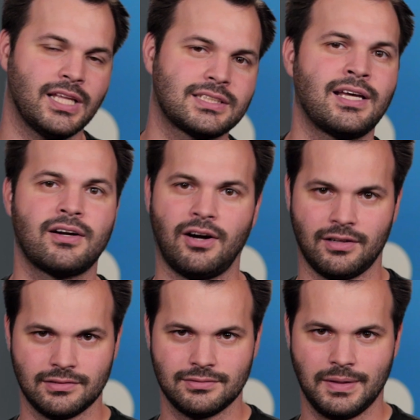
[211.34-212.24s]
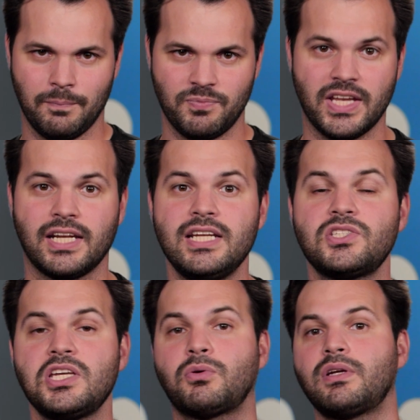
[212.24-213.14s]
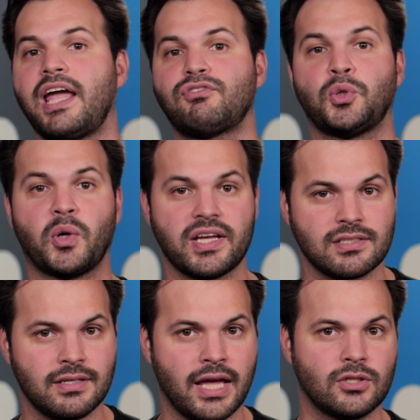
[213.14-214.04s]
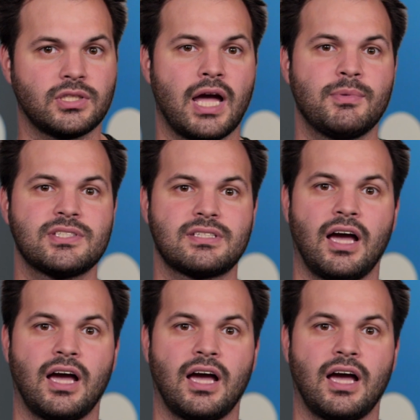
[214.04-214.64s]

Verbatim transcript: that's not all. They can easily create fluorescent nanodiamonds to